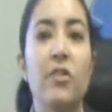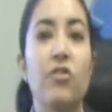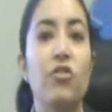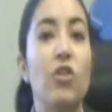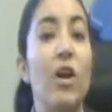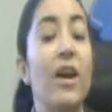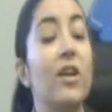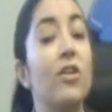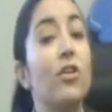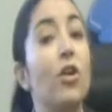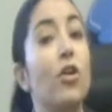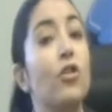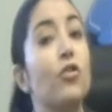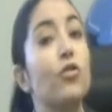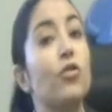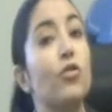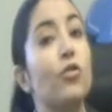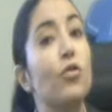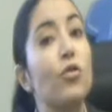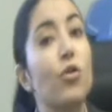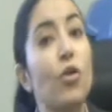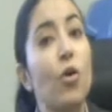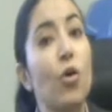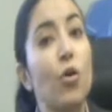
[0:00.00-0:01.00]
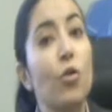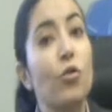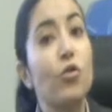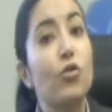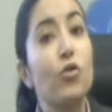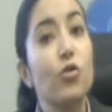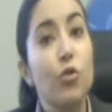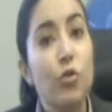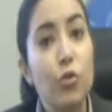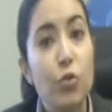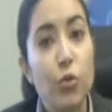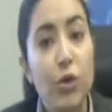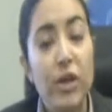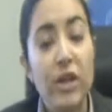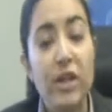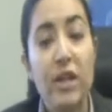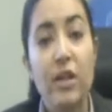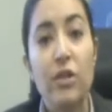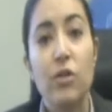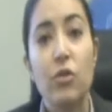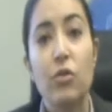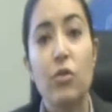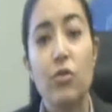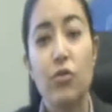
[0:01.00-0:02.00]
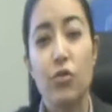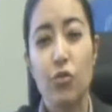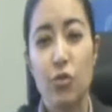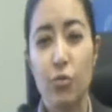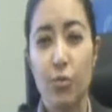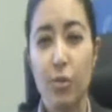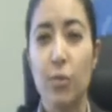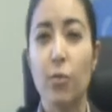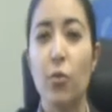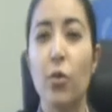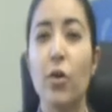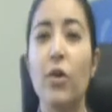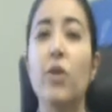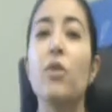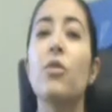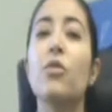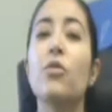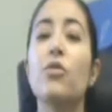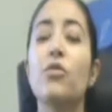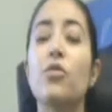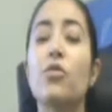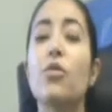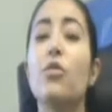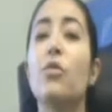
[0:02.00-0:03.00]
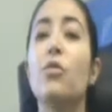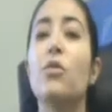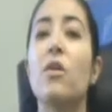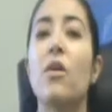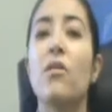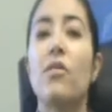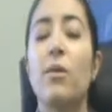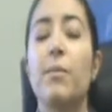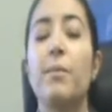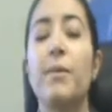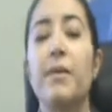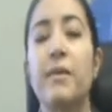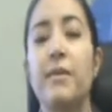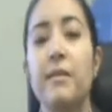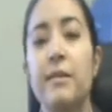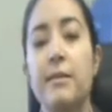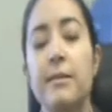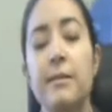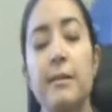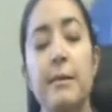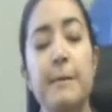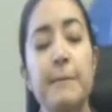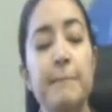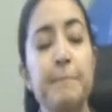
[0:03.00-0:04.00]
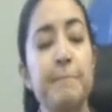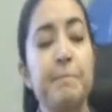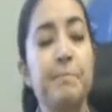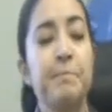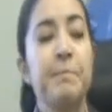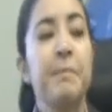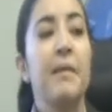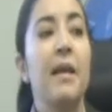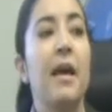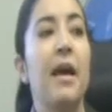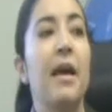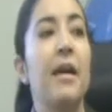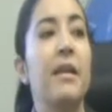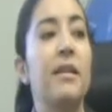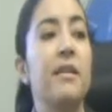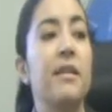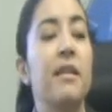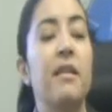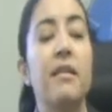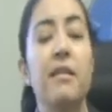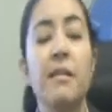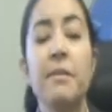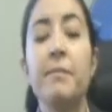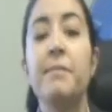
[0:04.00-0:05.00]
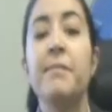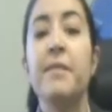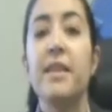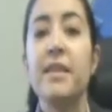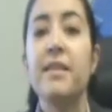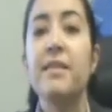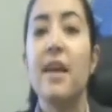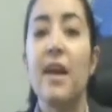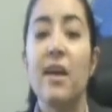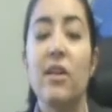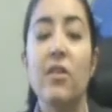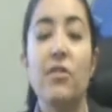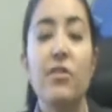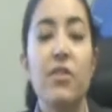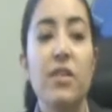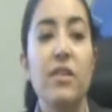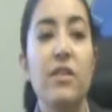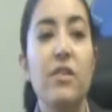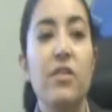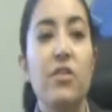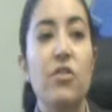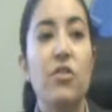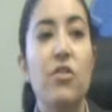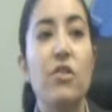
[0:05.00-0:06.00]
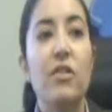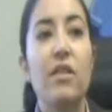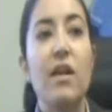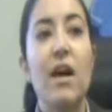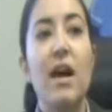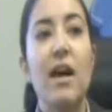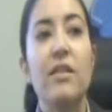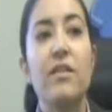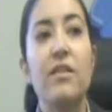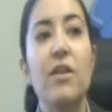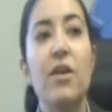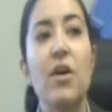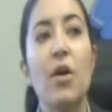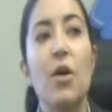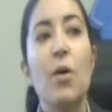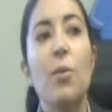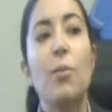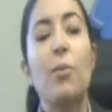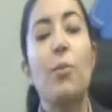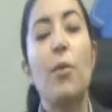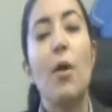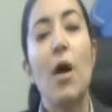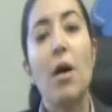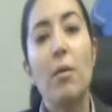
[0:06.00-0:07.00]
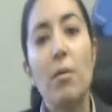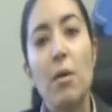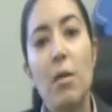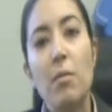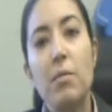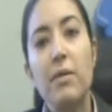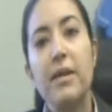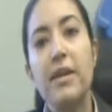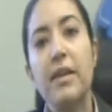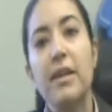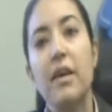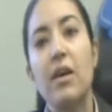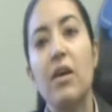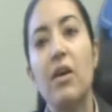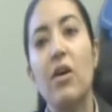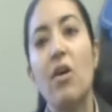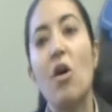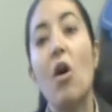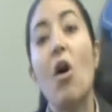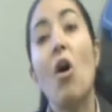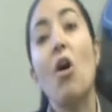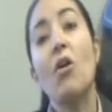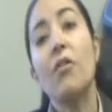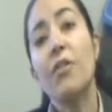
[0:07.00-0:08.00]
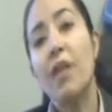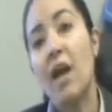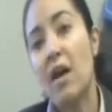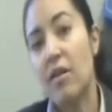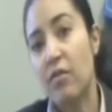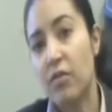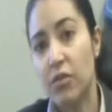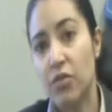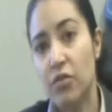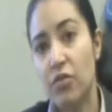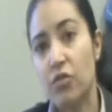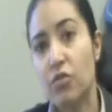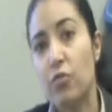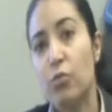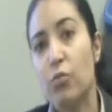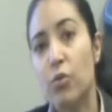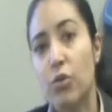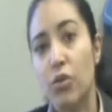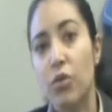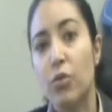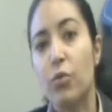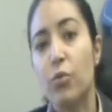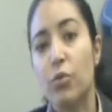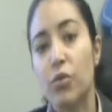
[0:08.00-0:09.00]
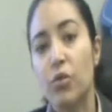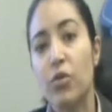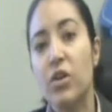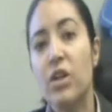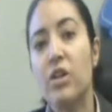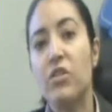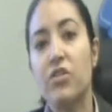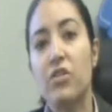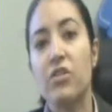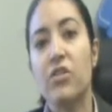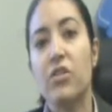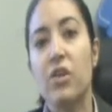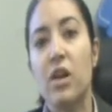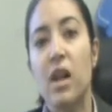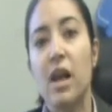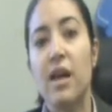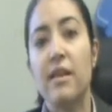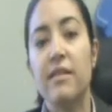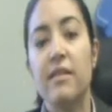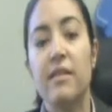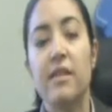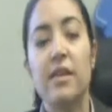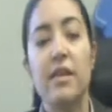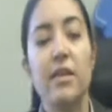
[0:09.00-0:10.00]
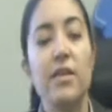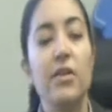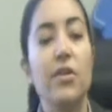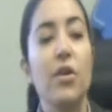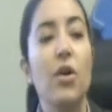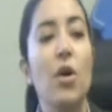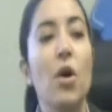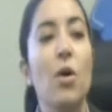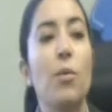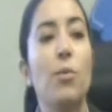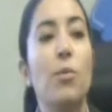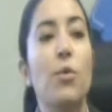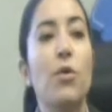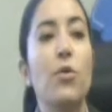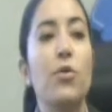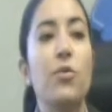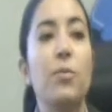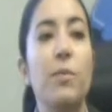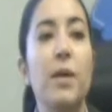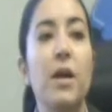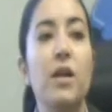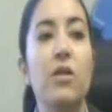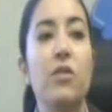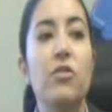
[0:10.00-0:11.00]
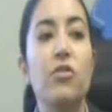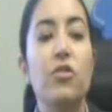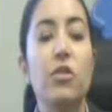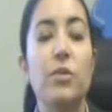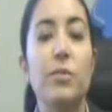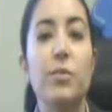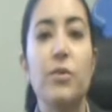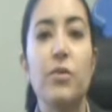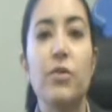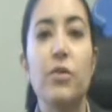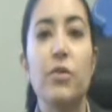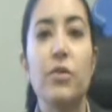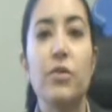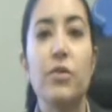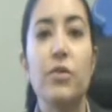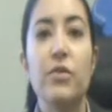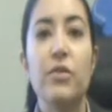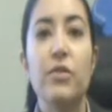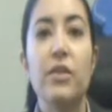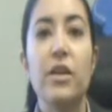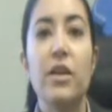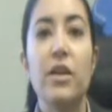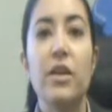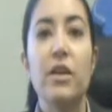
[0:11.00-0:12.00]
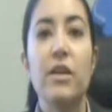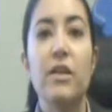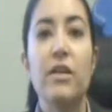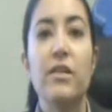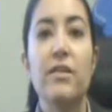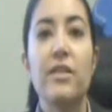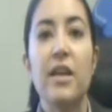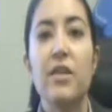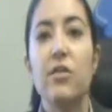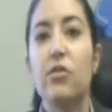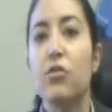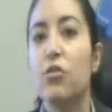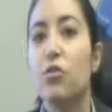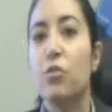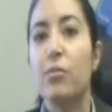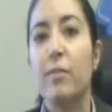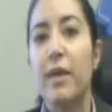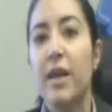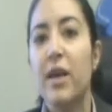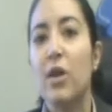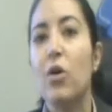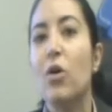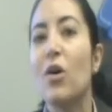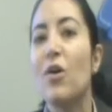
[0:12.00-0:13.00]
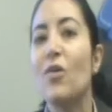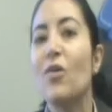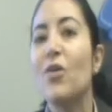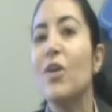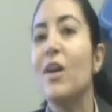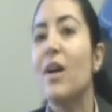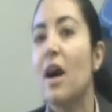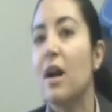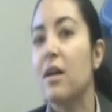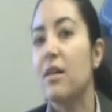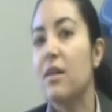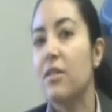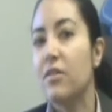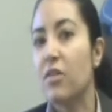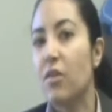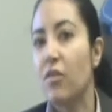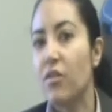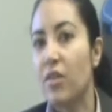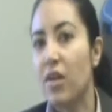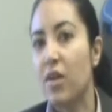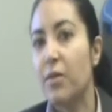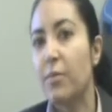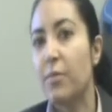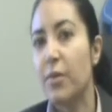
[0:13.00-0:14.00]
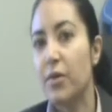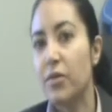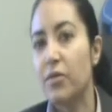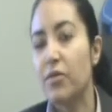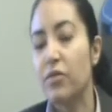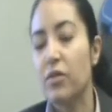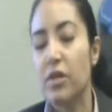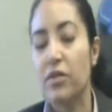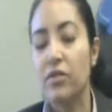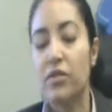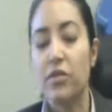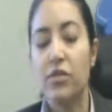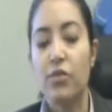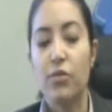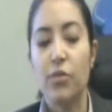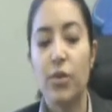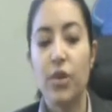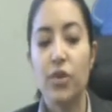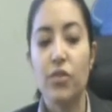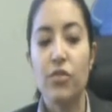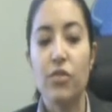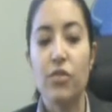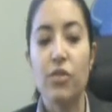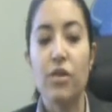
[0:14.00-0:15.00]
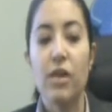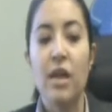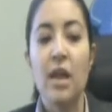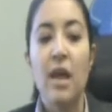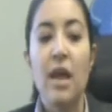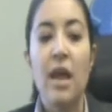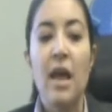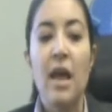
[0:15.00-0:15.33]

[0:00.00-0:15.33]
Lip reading: trying not to grow too quickly in order to be more in control of the business. And this kind of decisions that probably on average, we're really generalizing here, most male entrepreneurs tend to make regardless of their personal situation.